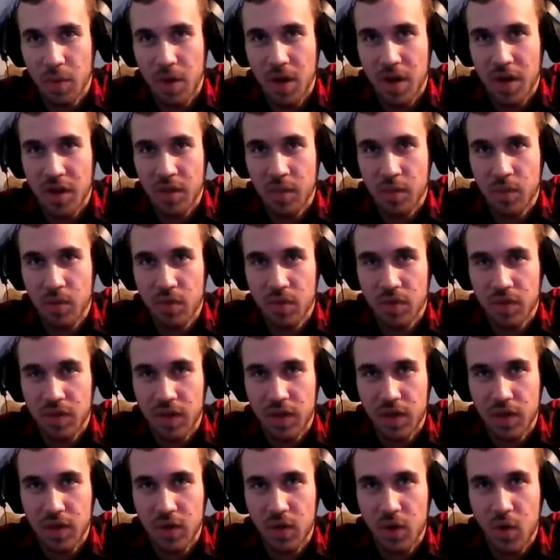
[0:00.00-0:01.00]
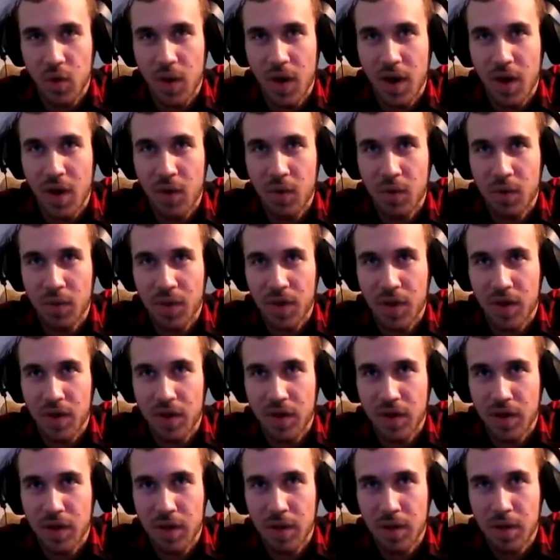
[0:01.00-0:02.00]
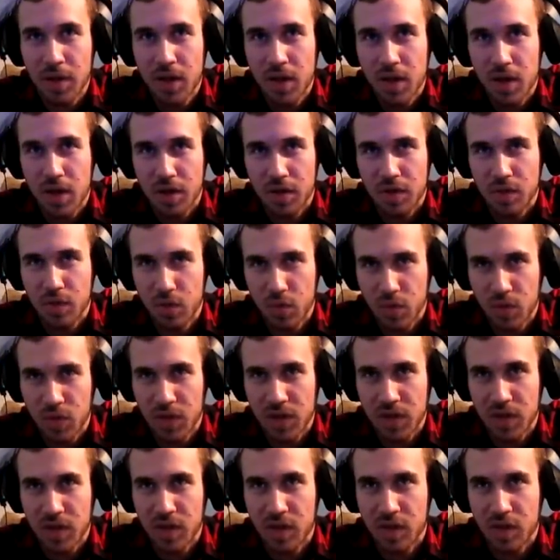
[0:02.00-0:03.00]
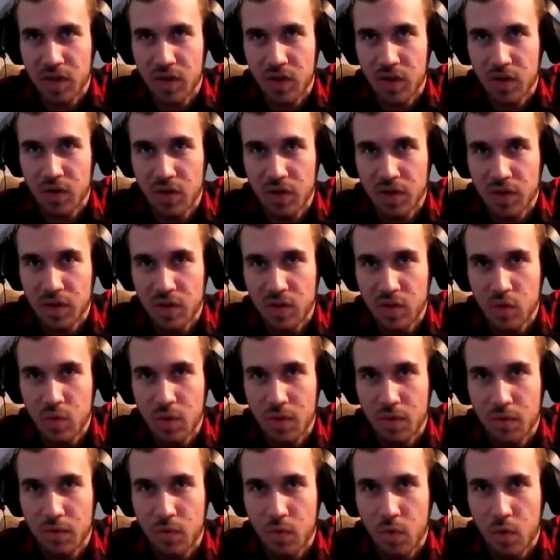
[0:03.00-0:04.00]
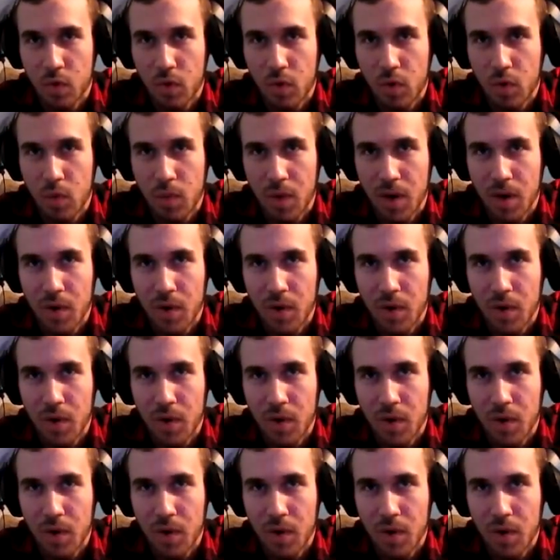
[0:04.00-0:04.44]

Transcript: as possible as it can go out without uh, us losing necessarily. It's a two on four.